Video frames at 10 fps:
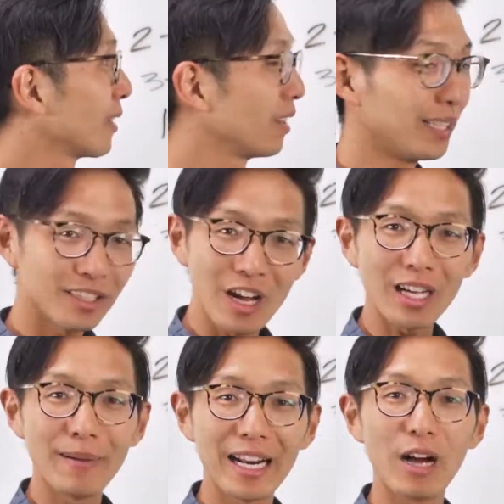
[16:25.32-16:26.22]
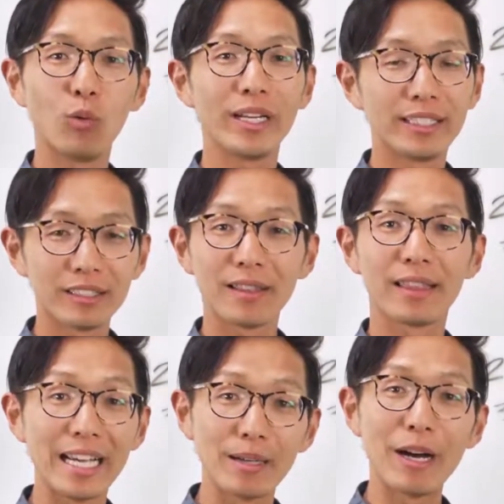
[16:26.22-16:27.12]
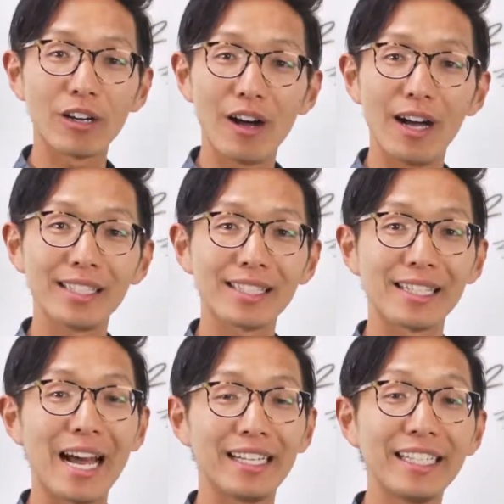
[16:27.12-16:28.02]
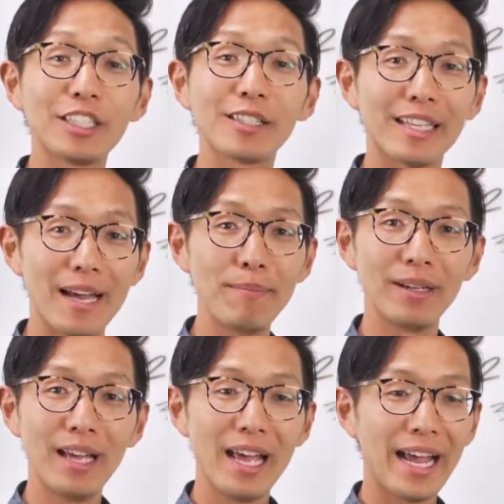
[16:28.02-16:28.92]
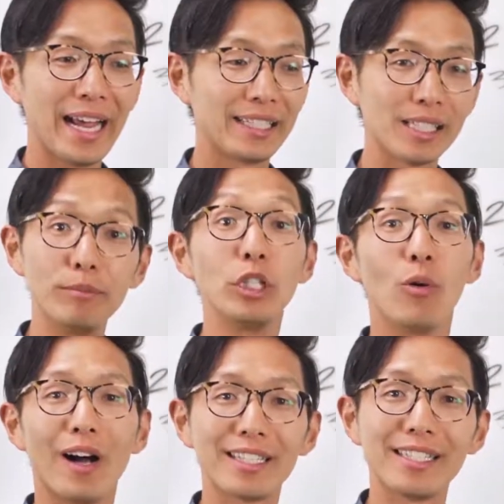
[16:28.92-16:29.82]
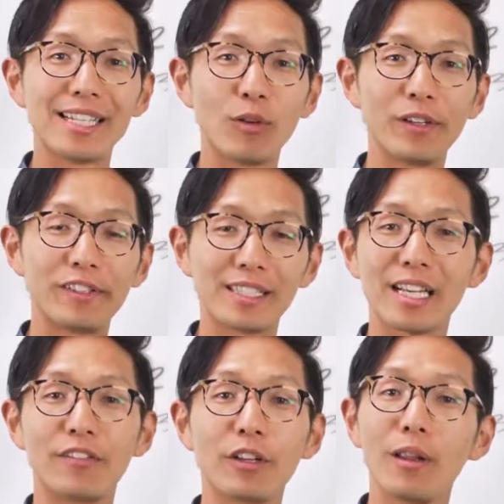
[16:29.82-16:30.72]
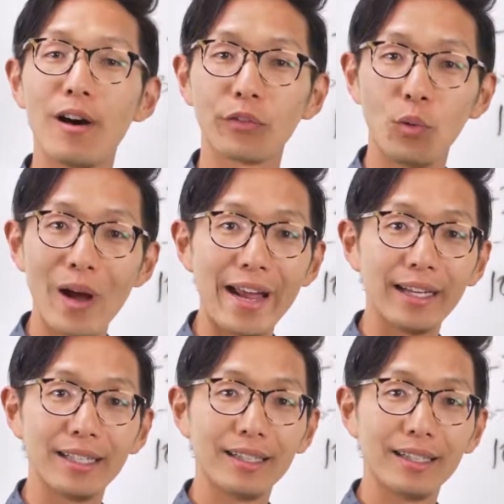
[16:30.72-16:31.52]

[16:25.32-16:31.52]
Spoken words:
let's talk about how we think about costs at each step and some nuances that we've discovered along the way.